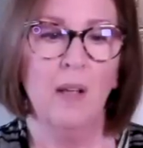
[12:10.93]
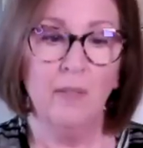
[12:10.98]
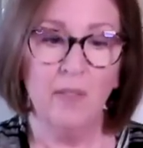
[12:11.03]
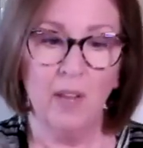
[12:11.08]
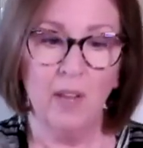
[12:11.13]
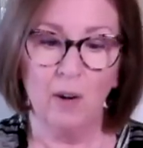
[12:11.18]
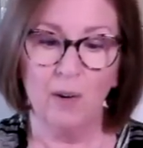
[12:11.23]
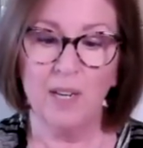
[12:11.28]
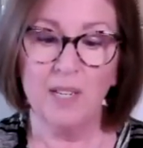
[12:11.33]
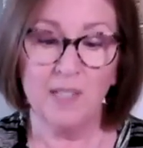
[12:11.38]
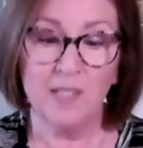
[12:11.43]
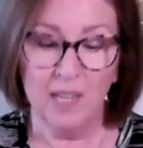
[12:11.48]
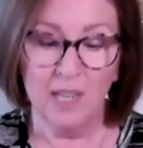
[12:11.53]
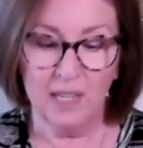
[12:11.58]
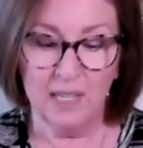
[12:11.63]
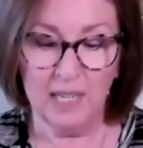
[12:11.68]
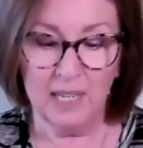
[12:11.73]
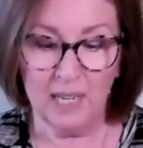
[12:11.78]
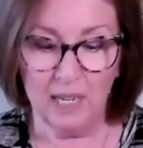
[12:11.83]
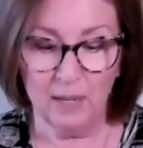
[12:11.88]
There is a
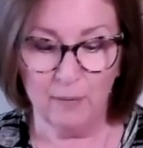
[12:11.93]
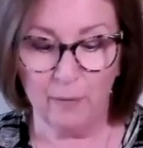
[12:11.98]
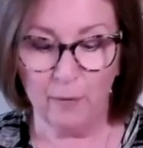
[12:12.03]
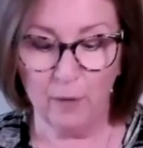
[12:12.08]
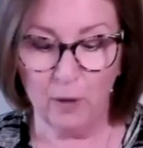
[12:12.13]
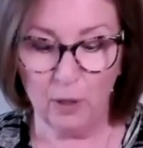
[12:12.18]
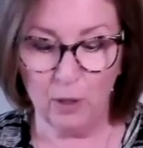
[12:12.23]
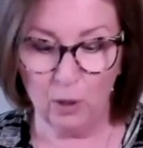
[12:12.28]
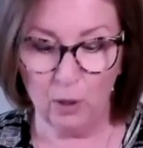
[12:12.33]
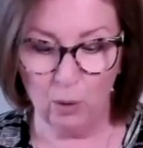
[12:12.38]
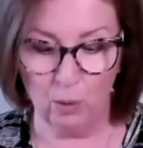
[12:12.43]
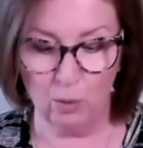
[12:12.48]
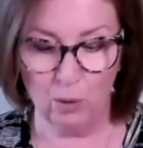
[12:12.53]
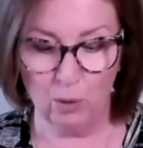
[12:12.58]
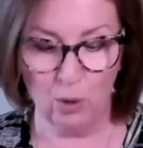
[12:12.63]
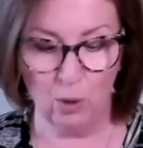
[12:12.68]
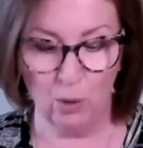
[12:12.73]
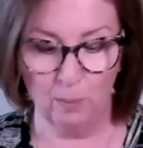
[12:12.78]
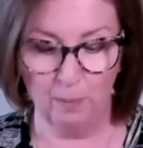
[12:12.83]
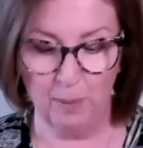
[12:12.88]
need for you
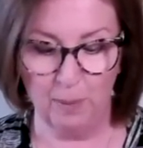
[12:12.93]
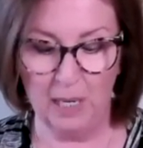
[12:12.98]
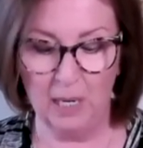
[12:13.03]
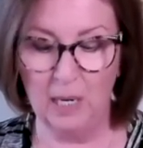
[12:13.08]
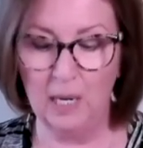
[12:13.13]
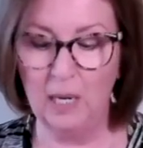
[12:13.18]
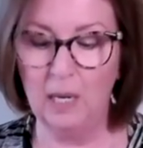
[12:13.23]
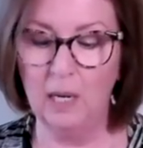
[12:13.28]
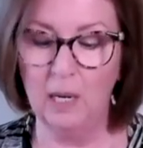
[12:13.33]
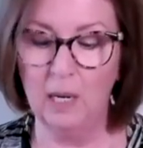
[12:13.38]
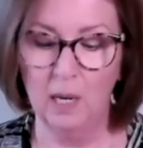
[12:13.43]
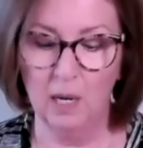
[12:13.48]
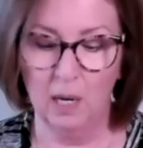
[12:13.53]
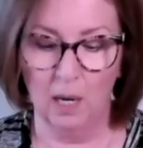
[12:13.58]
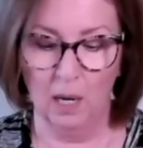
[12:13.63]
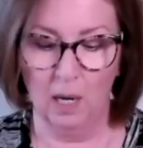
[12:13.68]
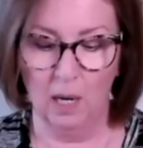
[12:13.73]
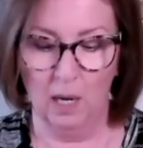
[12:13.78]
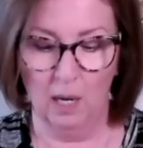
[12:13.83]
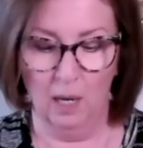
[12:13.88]
to be
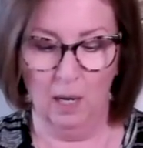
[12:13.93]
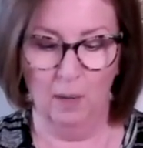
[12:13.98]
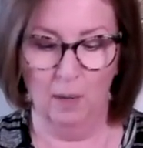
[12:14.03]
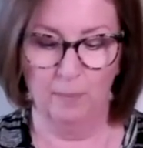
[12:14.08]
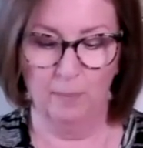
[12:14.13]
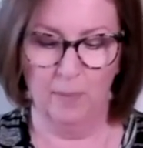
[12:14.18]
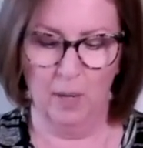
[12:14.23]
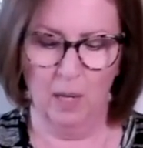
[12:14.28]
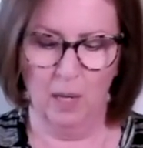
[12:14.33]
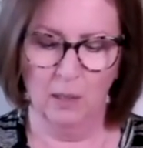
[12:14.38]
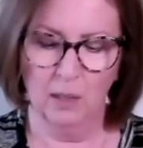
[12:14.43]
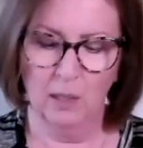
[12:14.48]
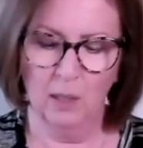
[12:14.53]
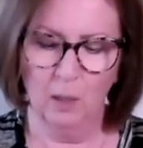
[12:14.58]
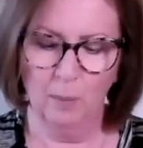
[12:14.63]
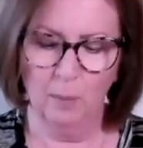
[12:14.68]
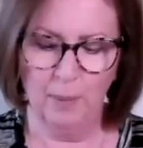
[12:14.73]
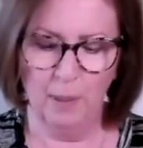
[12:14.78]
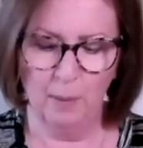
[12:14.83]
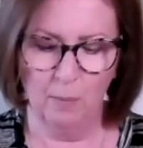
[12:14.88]
a
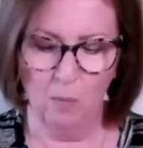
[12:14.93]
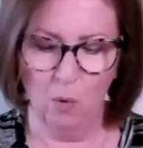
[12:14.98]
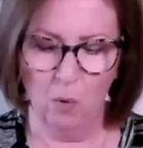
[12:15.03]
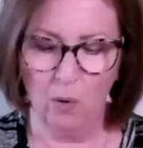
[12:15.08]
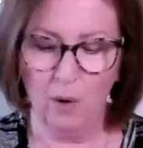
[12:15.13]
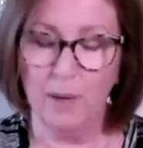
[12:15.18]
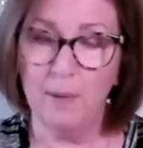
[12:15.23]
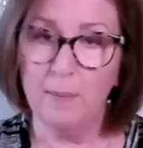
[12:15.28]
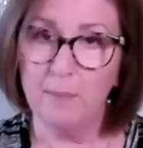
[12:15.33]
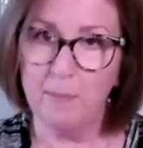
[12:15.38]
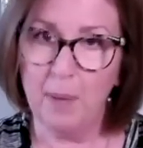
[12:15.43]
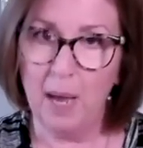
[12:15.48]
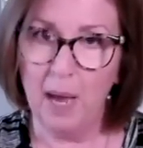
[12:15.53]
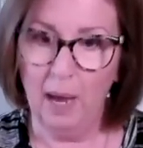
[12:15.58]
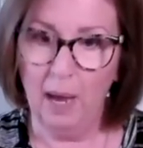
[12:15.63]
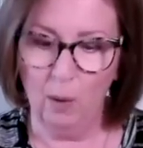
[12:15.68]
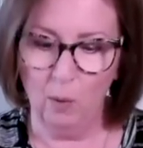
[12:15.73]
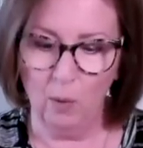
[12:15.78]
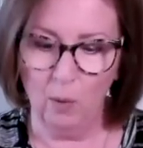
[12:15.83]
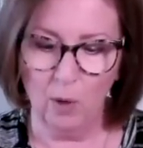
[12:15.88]
little bit more
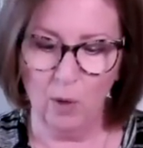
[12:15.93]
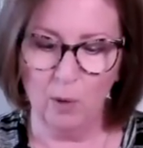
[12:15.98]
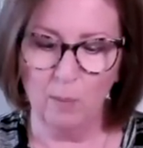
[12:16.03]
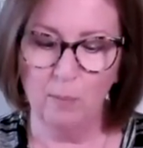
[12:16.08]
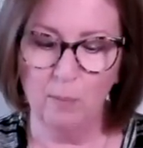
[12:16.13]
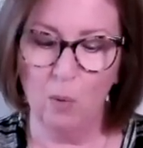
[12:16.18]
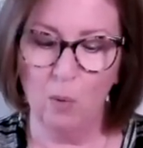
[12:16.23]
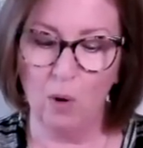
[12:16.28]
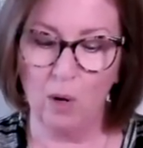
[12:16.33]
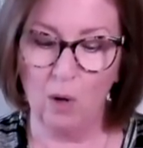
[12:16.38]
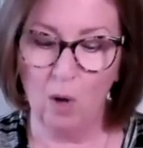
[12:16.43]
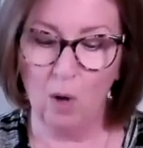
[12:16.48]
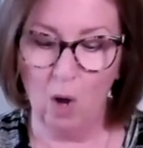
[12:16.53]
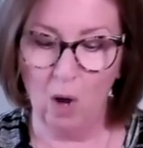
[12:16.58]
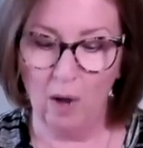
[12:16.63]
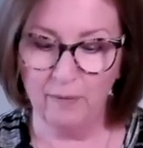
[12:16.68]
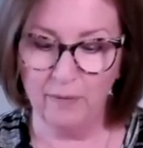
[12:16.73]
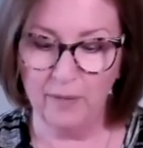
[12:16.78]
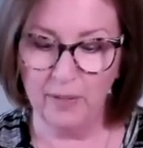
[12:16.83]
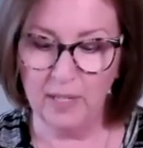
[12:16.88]
empowered, more
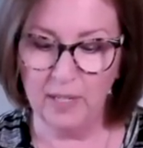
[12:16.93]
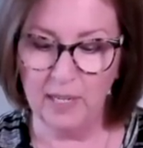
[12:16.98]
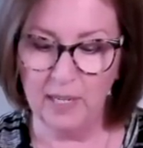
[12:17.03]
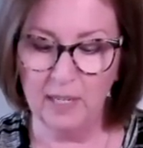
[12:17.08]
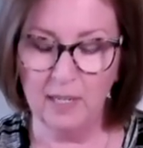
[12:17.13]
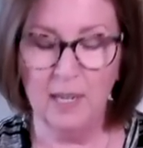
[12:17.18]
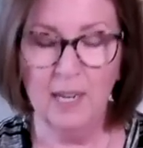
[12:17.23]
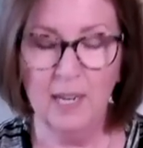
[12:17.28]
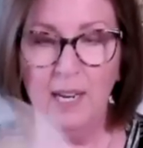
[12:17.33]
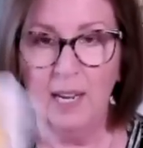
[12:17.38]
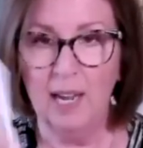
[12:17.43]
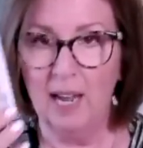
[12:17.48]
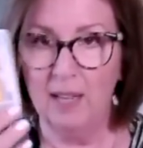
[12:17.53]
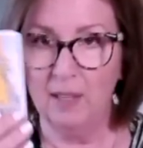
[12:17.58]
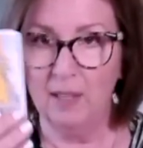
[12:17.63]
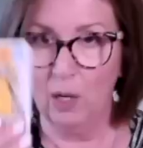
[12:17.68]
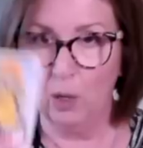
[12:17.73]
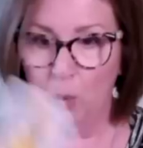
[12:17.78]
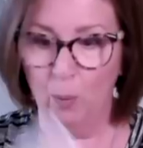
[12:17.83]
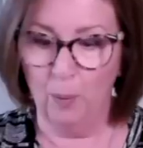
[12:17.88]
confident.
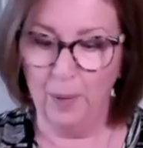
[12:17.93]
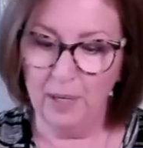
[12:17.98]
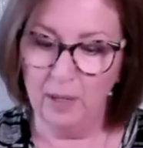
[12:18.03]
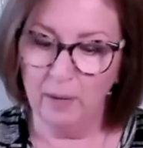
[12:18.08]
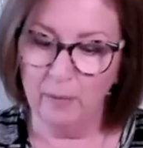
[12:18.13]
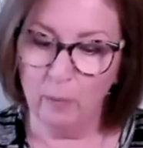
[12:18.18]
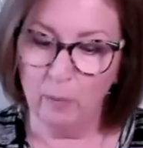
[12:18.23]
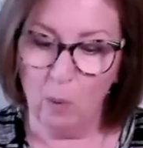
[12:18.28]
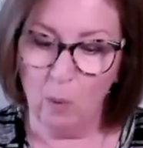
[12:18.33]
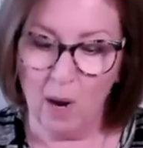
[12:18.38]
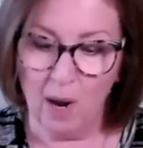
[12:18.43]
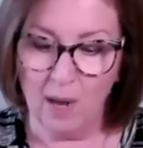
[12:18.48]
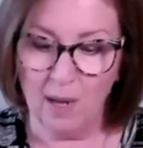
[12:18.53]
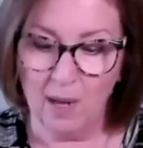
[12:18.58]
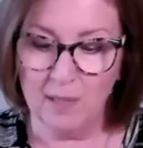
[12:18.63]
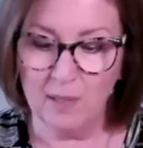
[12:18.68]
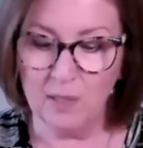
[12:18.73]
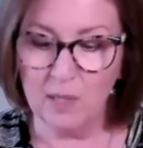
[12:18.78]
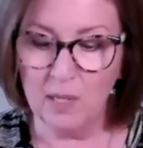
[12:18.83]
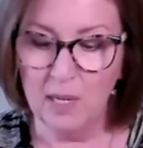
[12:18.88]
And the Queen of
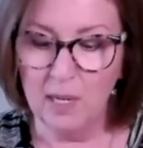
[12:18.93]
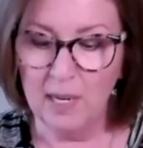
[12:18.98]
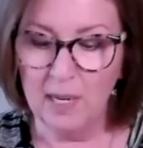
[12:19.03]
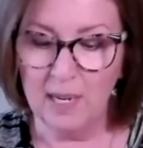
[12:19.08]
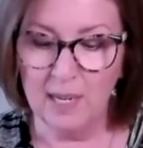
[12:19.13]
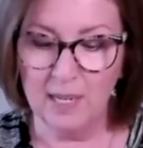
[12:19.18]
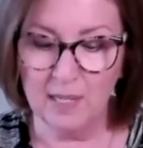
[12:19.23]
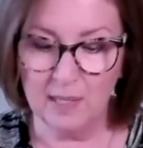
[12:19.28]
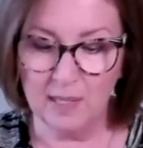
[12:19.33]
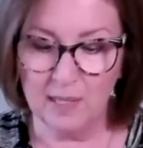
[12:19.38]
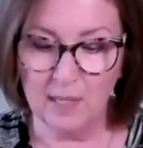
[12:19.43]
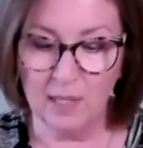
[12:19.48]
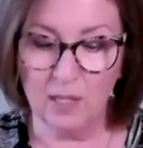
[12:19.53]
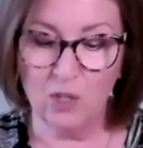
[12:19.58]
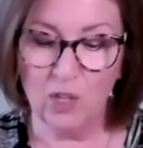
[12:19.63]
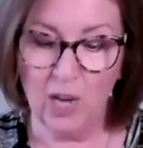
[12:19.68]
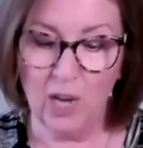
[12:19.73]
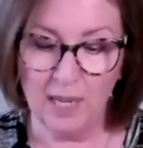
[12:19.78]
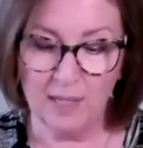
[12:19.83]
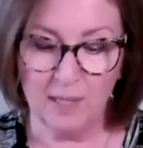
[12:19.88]
Wands is
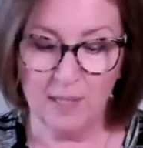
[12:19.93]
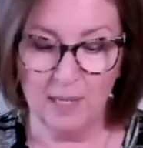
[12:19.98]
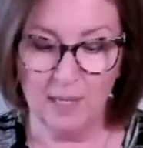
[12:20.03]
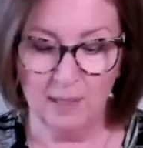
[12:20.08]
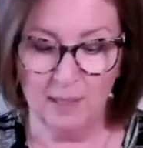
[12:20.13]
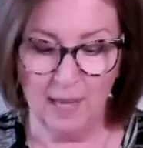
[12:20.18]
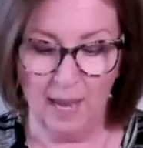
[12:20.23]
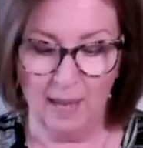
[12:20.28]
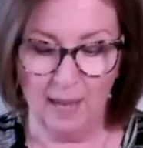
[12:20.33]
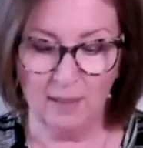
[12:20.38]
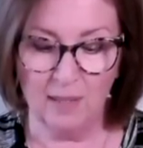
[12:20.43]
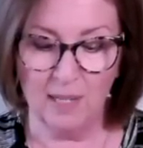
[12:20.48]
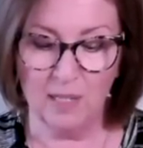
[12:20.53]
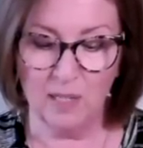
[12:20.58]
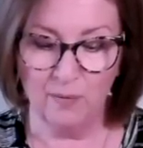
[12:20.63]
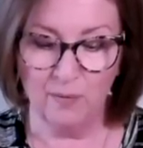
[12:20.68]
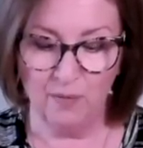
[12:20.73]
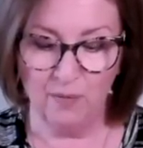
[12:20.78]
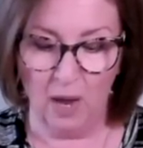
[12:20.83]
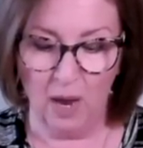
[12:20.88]
suggesting that
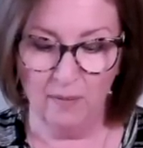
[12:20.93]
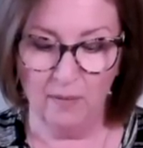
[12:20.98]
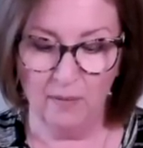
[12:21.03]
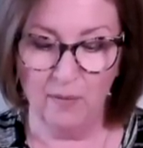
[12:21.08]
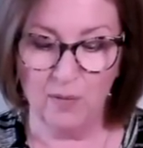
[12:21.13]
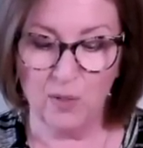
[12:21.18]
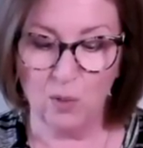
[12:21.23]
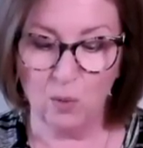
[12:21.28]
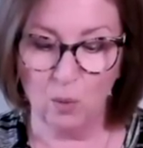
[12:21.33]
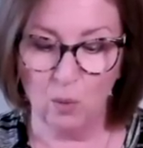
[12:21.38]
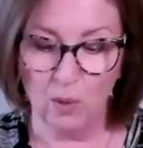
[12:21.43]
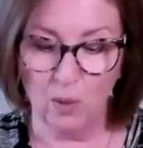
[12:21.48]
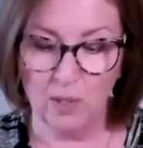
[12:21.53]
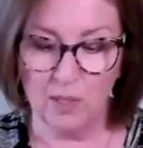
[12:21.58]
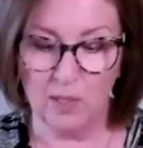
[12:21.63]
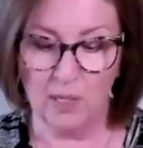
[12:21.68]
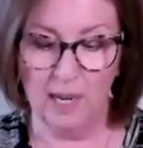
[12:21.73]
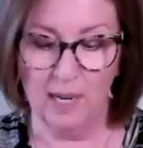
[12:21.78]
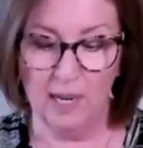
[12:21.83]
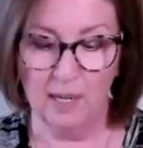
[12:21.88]
this Five of
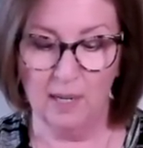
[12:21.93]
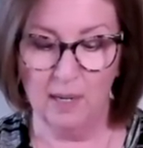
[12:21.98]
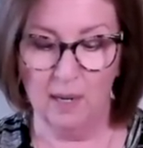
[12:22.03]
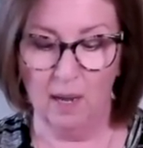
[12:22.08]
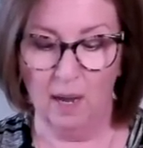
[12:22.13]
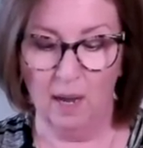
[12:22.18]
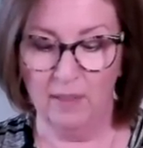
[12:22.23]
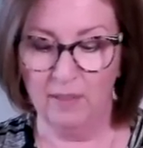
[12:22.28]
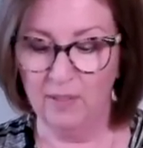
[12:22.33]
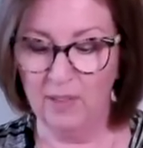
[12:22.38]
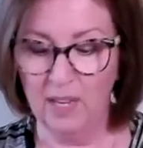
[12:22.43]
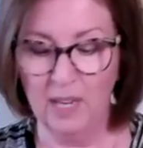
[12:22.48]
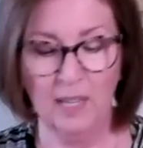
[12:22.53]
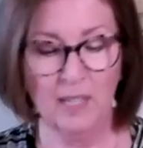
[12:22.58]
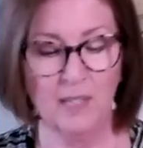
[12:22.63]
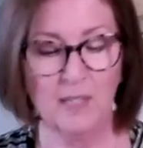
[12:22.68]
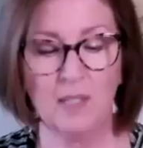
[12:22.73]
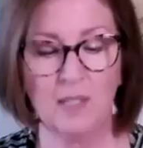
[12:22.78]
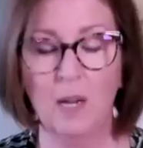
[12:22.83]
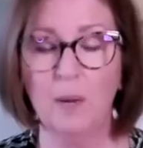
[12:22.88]
Swords, and I think
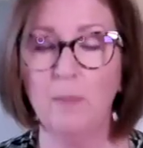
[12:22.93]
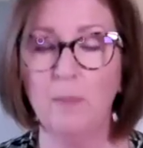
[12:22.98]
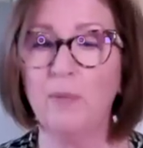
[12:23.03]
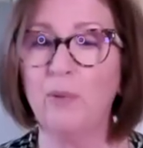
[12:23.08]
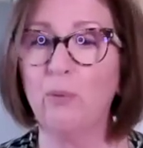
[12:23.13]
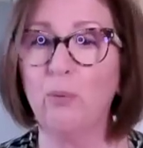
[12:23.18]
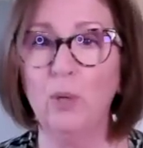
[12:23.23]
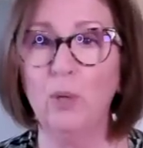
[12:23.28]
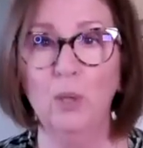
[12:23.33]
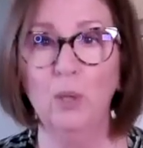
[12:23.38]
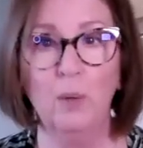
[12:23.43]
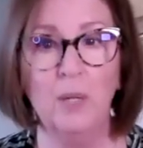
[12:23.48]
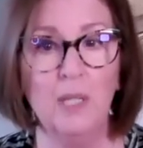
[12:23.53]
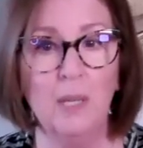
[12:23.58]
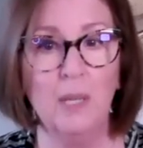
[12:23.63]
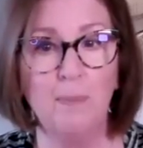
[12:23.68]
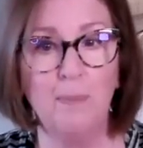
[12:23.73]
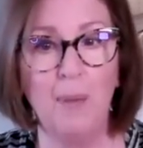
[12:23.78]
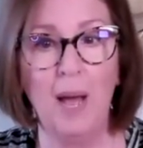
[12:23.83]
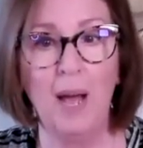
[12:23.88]
it's come through in
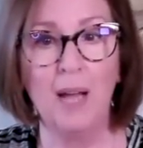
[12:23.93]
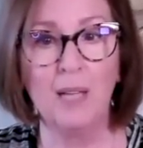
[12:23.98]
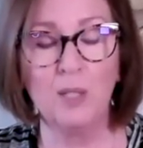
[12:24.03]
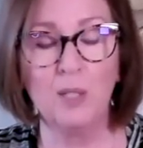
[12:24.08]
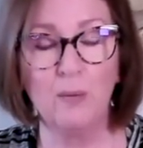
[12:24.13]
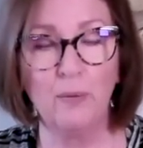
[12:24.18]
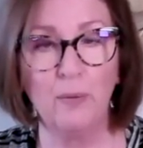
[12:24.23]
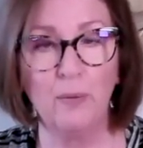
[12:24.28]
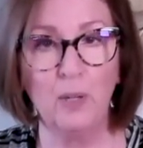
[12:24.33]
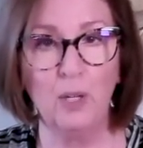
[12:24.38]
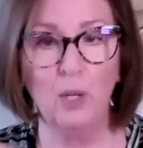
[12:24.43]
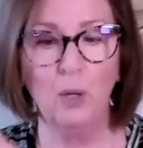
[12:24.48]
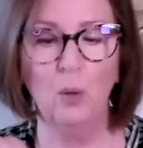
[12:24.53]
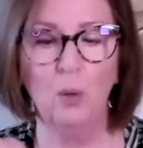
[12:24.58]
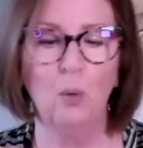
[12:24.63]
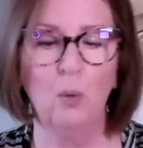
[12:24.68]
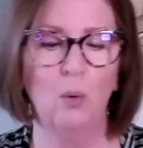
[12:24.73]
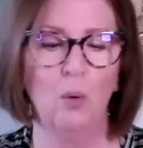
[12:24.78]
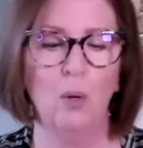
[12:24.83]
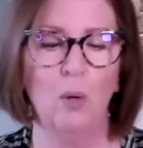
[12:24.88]
the past for
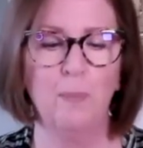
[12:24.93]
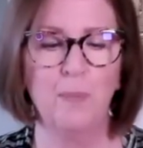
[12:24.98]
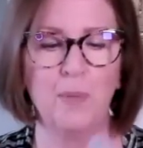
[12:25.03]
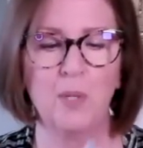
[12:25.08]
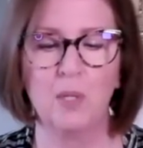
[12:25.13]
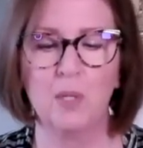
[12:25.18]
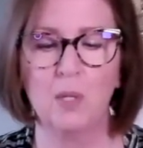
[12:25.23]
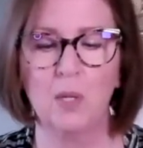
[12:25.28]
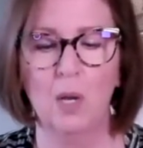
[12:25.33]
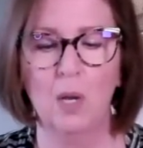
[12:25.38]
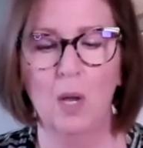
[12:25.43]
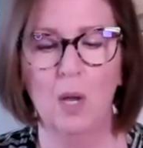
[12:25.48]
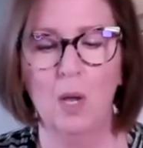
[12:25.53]
you. Oops.